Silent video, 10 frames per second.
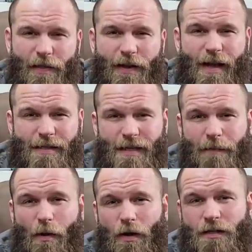The next
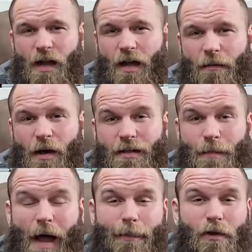up, I want to talk about
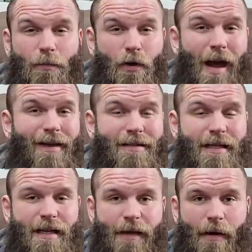popular products
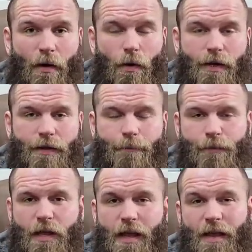they came out with.
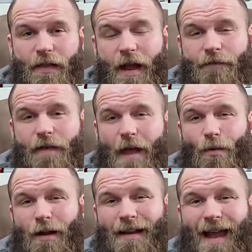Then after
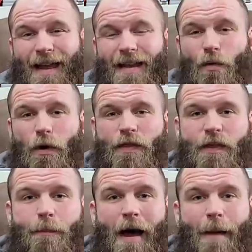that, we're going to end it with
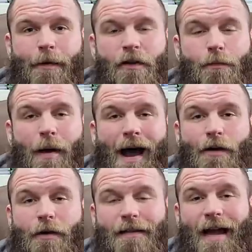the popular
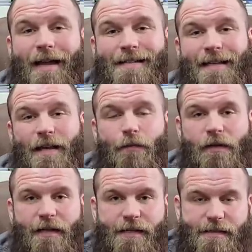pottery lines that they
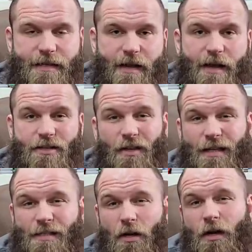released. So
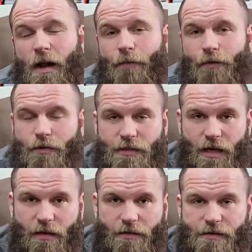let's start it off with those
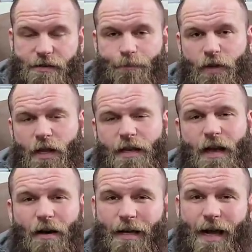colors.
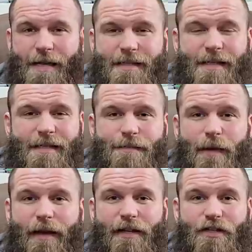Now, guys, this is
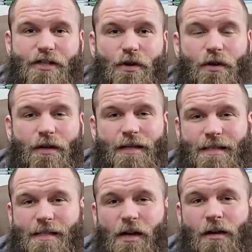mainly just showing, because
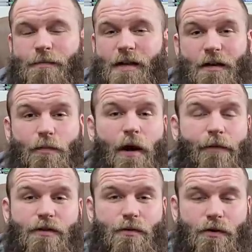this all comes down to
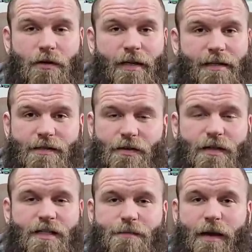preference when you're collecting. So
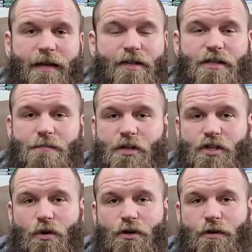this is mainly just me
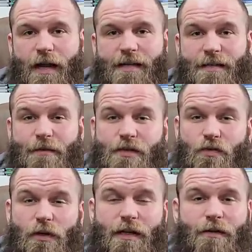showing you guys some of these
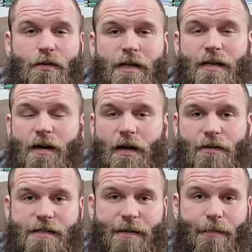really unique
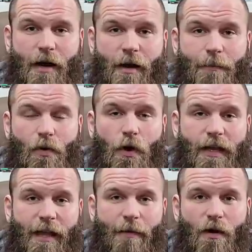colors that uh,
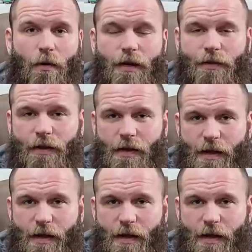McCoy came out with.